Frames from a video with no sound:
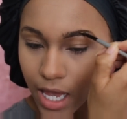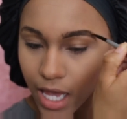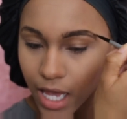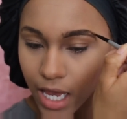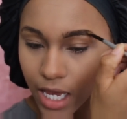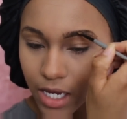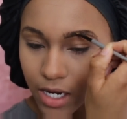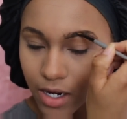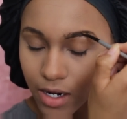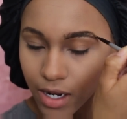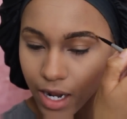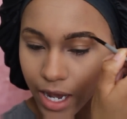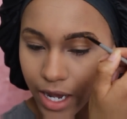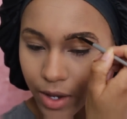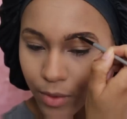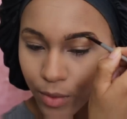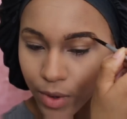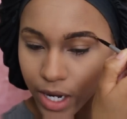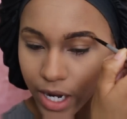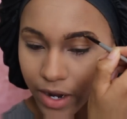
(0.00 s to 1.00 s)
And you're
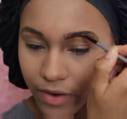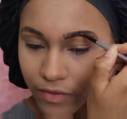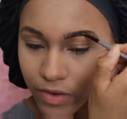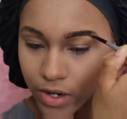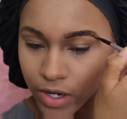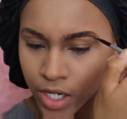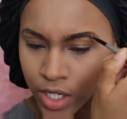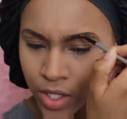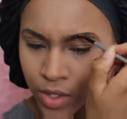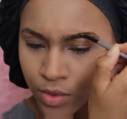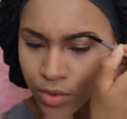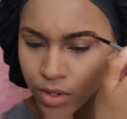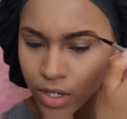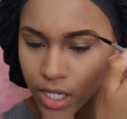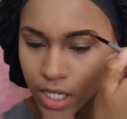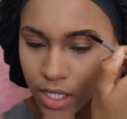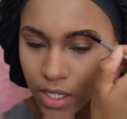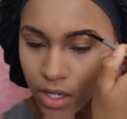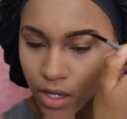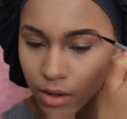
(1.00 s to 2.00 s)
like, whatever, school
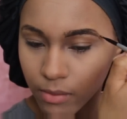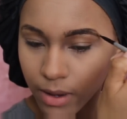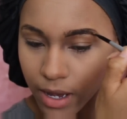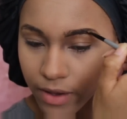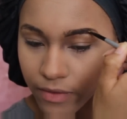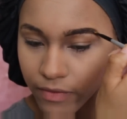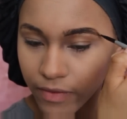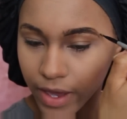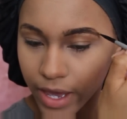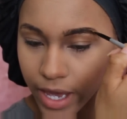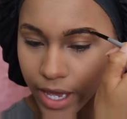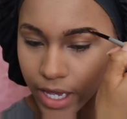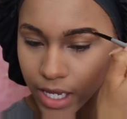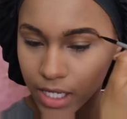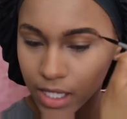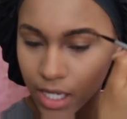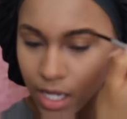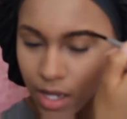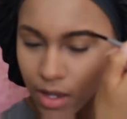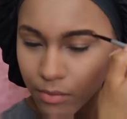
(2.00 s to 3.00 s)
doesn't go by
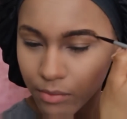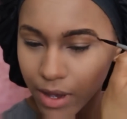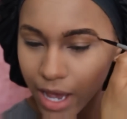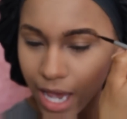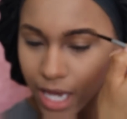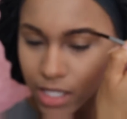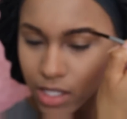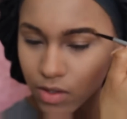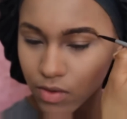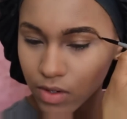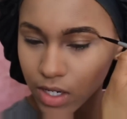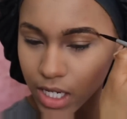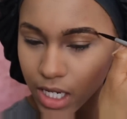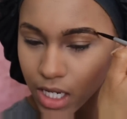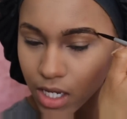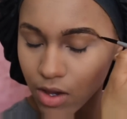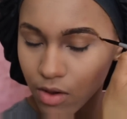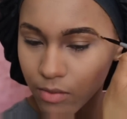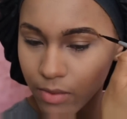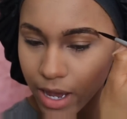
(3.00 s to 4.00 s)
fast. But high school
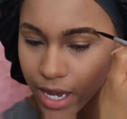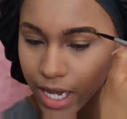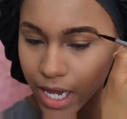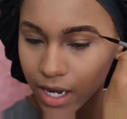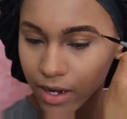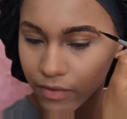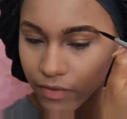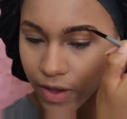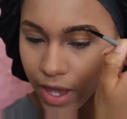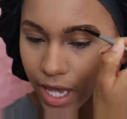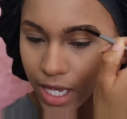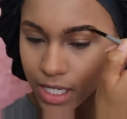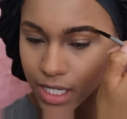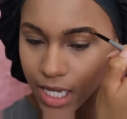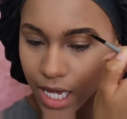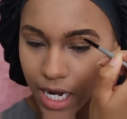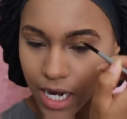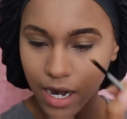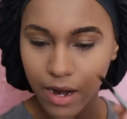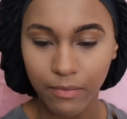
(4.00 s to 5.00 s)
did go by kind of fast
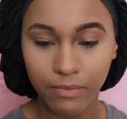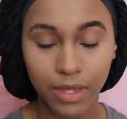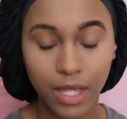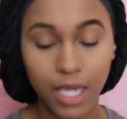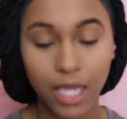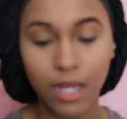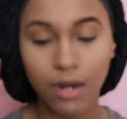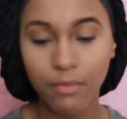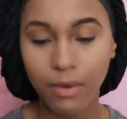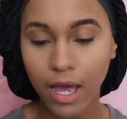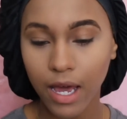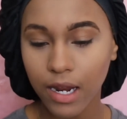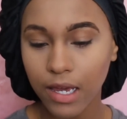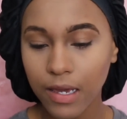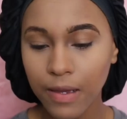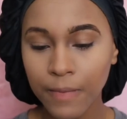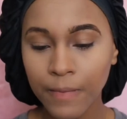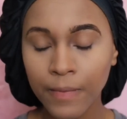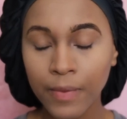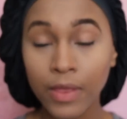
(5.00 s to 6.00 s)
now that I'm thinking about
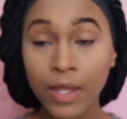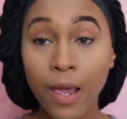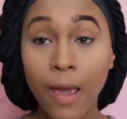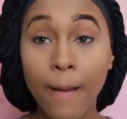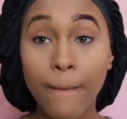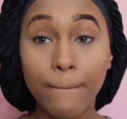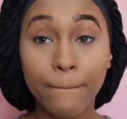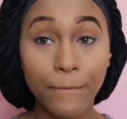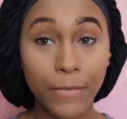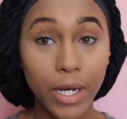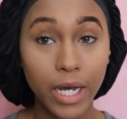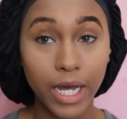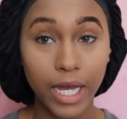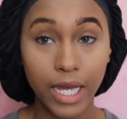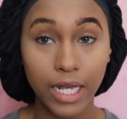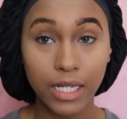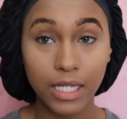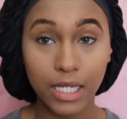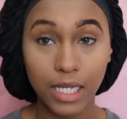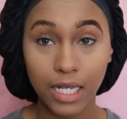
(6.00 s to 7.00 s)
it.
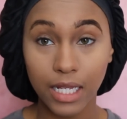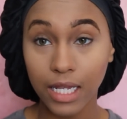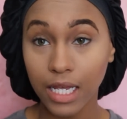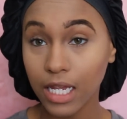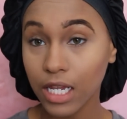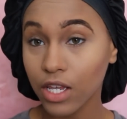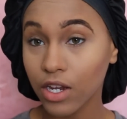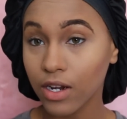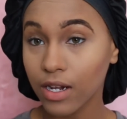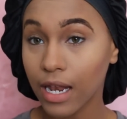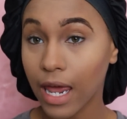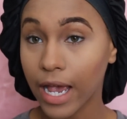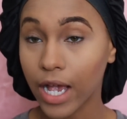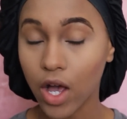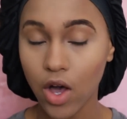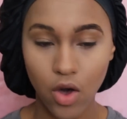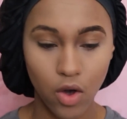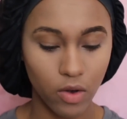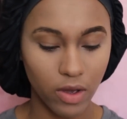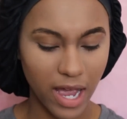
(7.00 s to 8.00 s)
But, and then they're like,
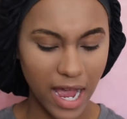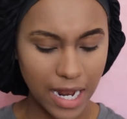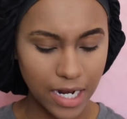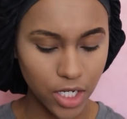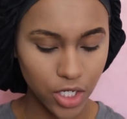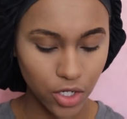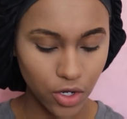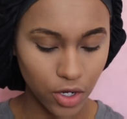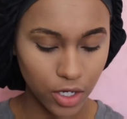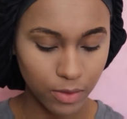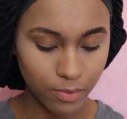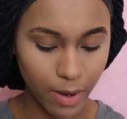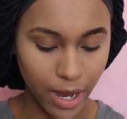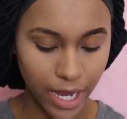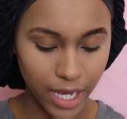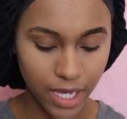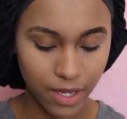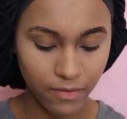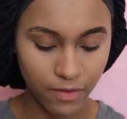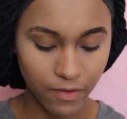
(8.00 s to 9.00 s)
oh, college goes
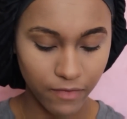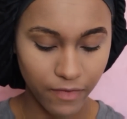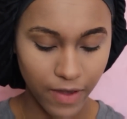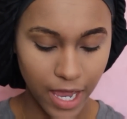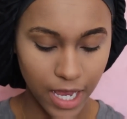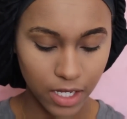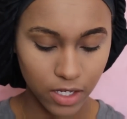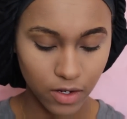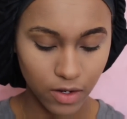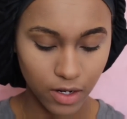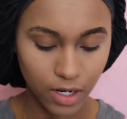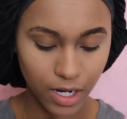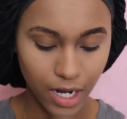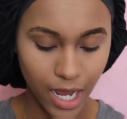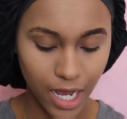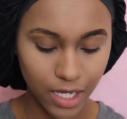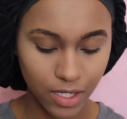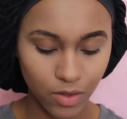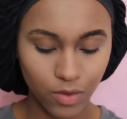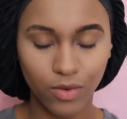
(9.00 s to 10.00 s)
by even faster than
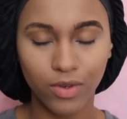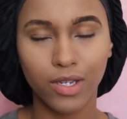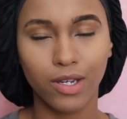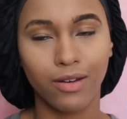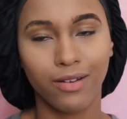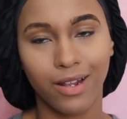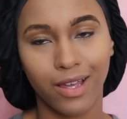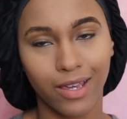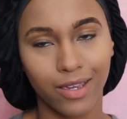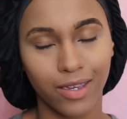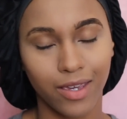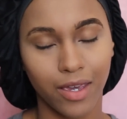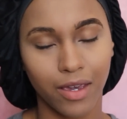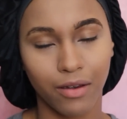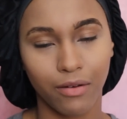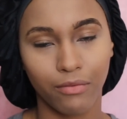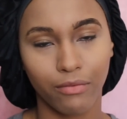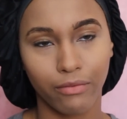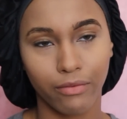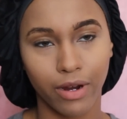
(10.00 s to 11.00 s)
high school. And you're like,
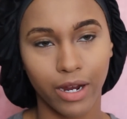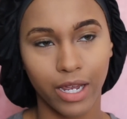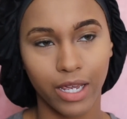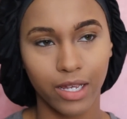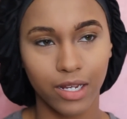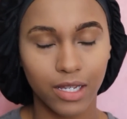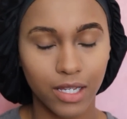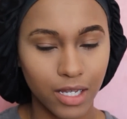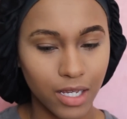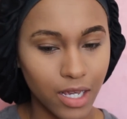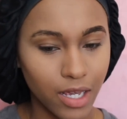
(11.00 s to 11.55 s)
yeah, right.